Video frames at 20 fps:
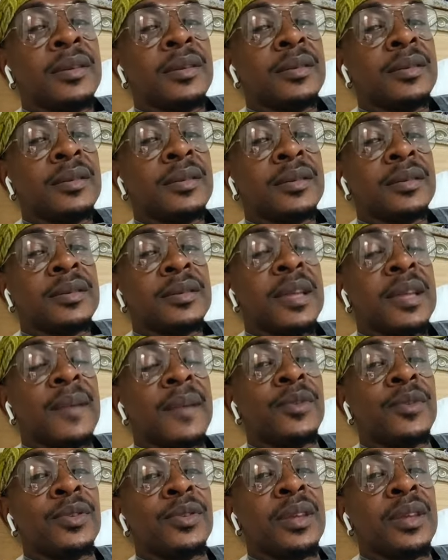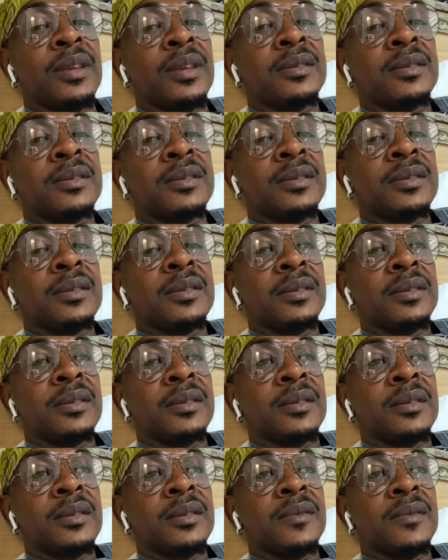stop the things
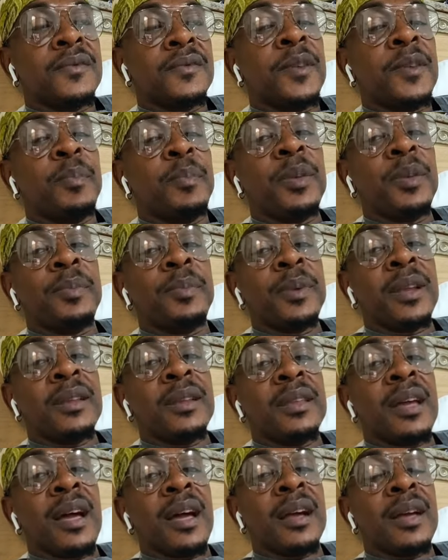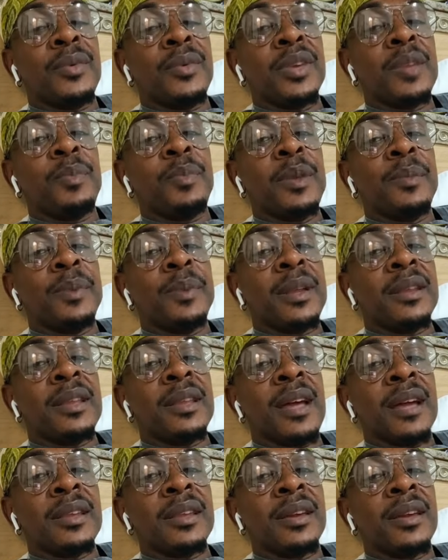Few people and talk, How many people and talk,
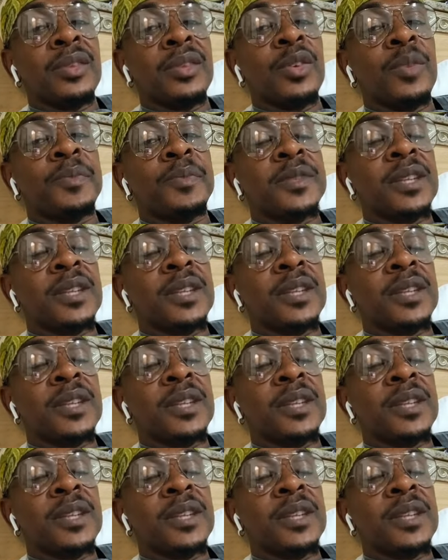you get upset.